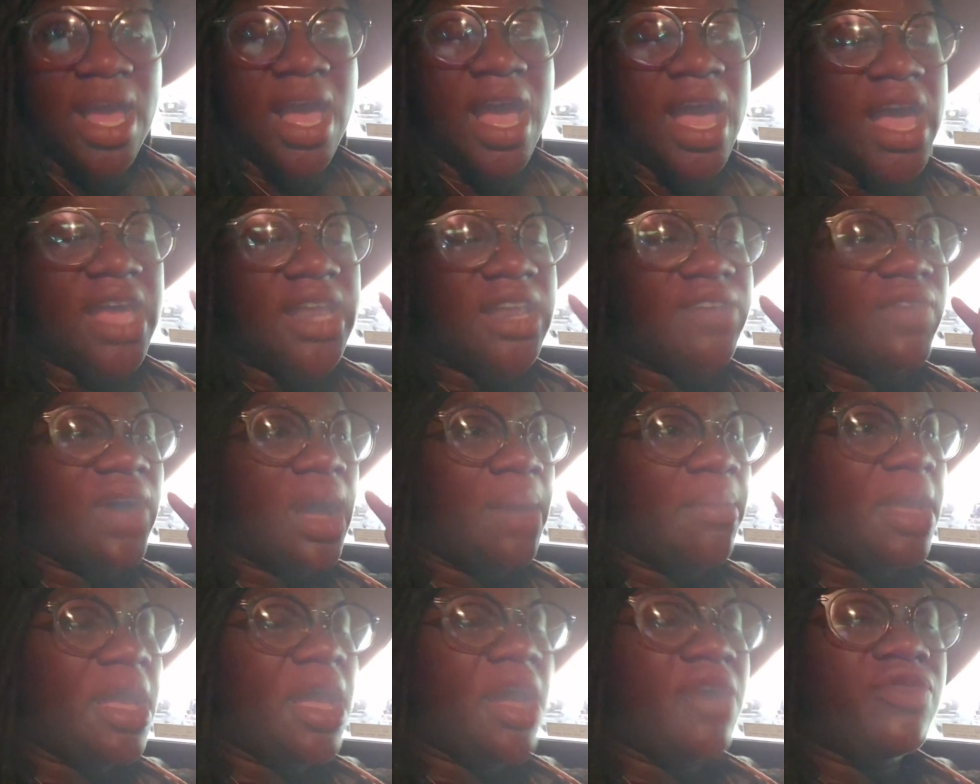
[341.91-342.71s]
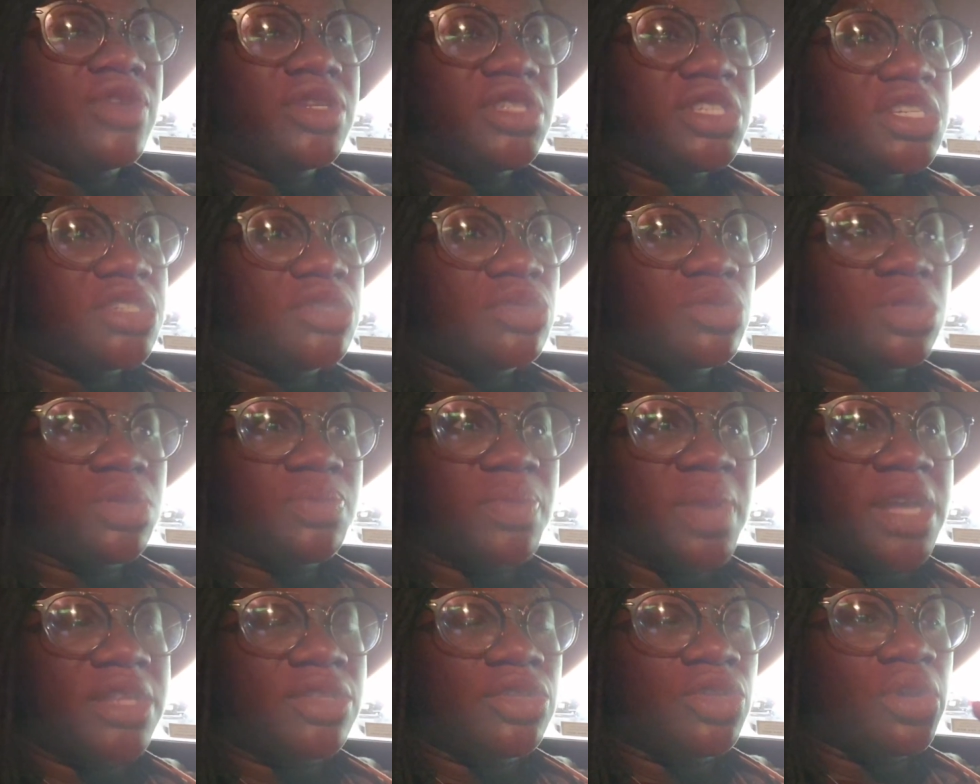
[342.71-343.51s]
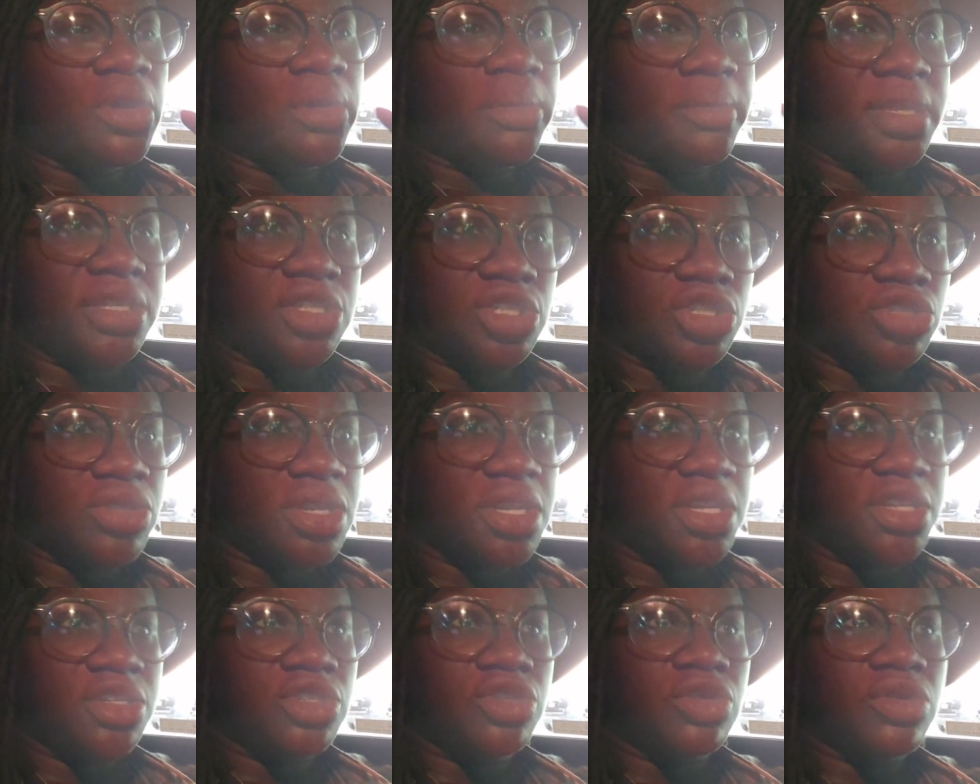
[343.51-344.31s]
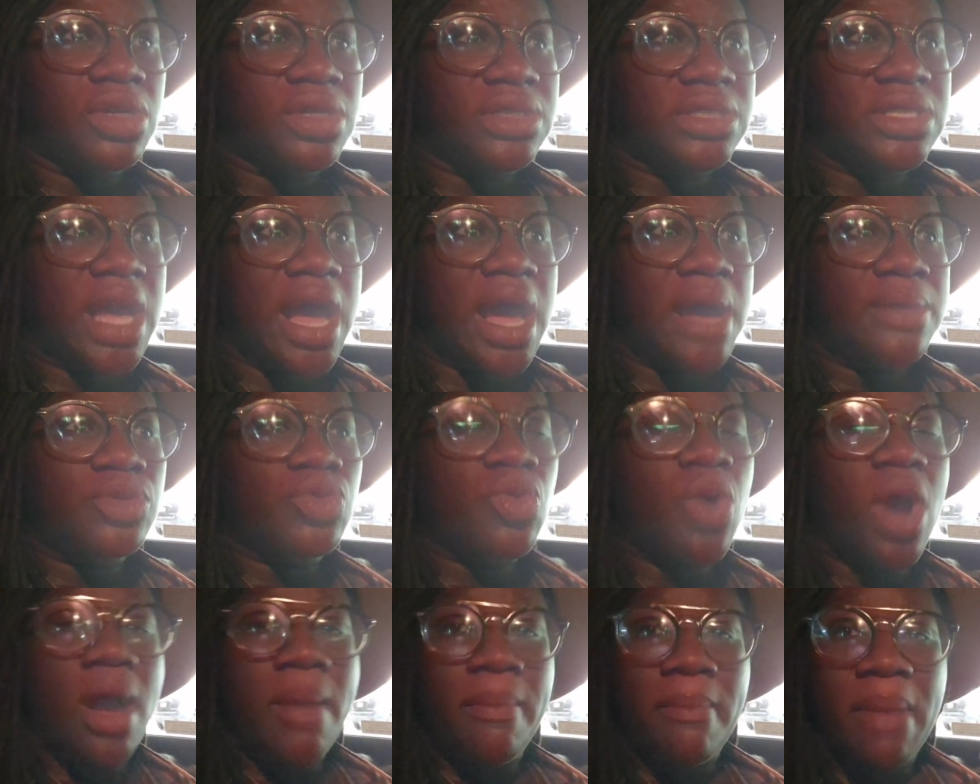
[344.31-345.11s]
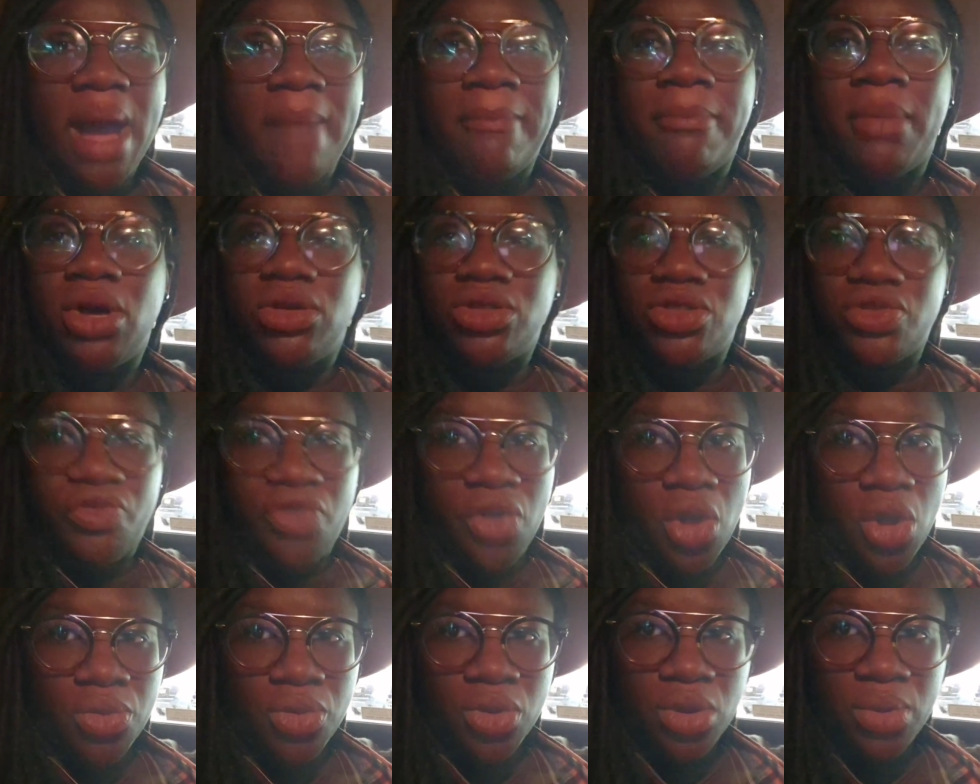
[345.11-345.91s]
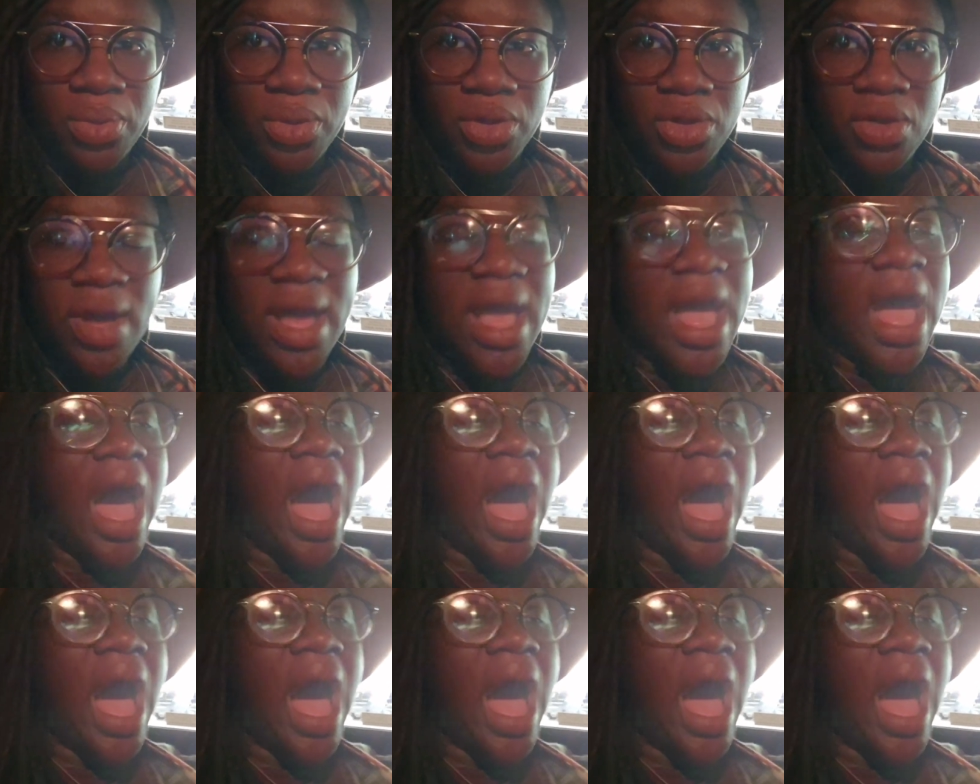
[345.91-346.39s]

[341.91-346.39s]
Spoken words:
And if I'm ever disrespected or mistreated during times where I'm my most vulnerable,